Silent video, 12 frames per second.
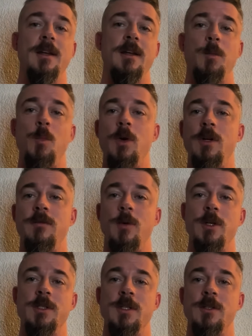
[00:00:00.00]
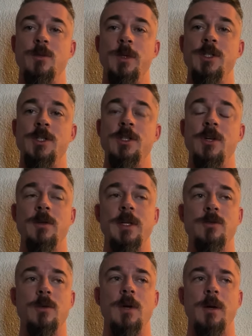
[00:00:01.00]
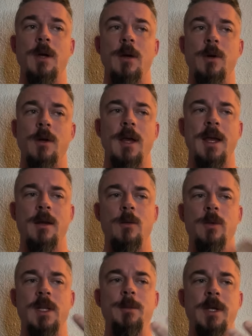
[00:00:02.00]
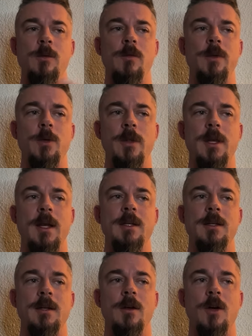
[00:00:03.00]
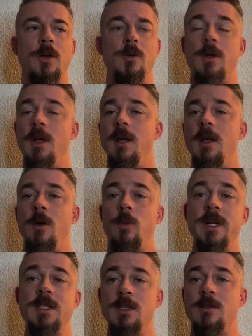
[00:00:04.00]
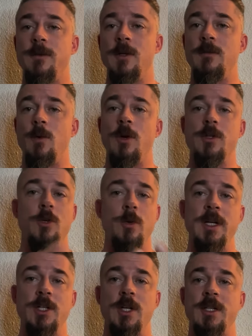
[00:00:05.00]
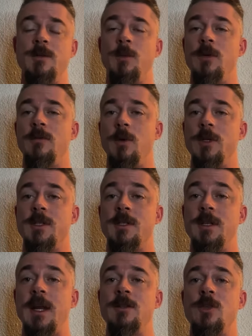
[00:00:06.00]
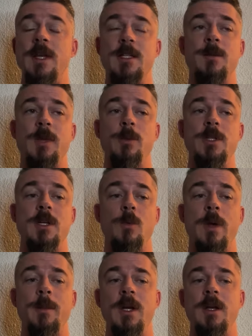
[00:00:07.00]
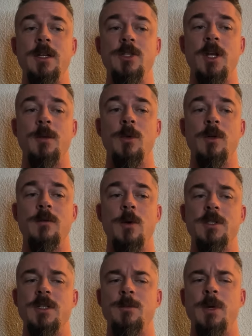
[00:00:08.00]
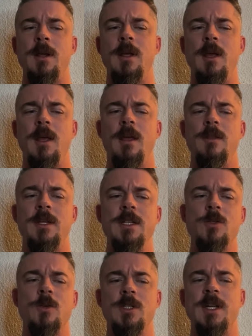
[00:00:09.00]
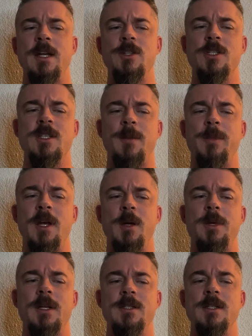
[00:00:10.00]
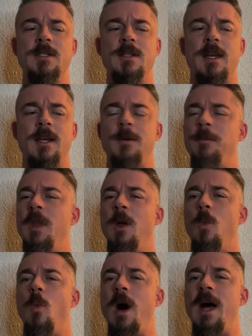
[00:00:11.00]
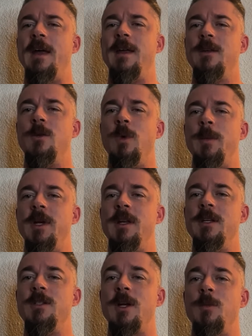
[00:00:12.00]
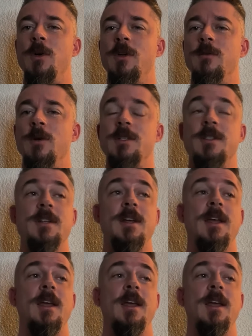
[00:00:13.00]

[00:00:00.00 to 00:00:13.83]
more divorces, which is generally true. I had a really big review that I did on reasons for divorce, who initiates more divorces. And so that's something we see. Women initiate more divorces, but the discourse can't just stop there, because it's like, why do women initiate more divorces?